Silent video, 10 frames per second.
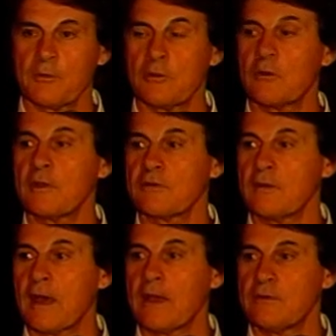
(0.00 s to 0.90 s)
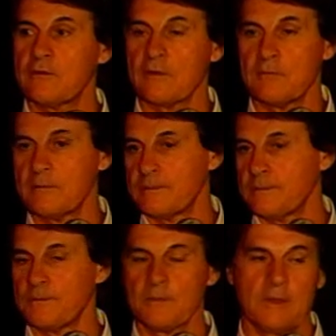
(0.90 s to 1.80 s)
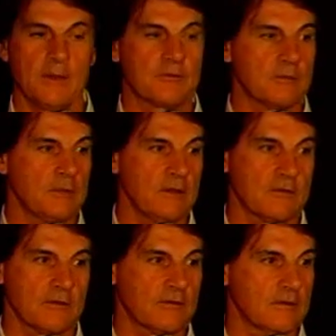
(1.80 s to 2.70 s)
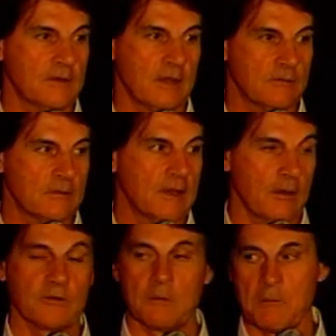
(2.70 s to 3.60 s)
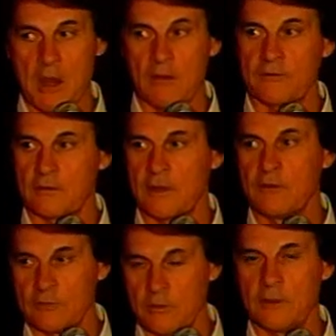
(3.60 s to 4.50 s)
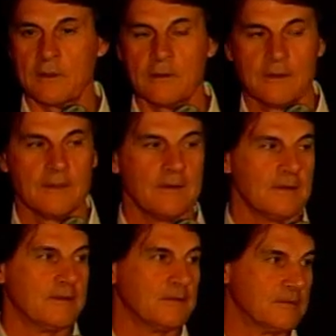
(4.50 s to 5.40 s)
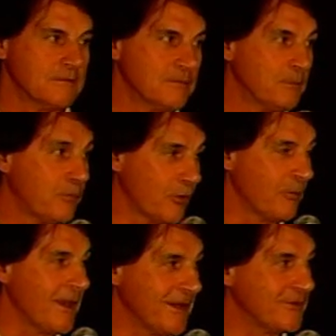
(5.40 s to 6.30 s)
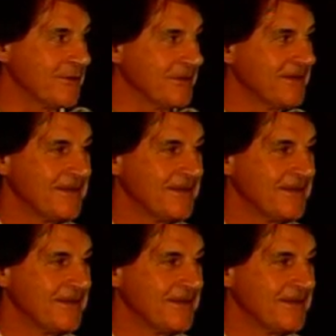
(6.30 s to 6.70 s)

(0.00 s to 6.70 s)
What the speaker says: We go against the Dodgers, and Gibson beats us, and that was an embarrassing loss. That was really a poor managing.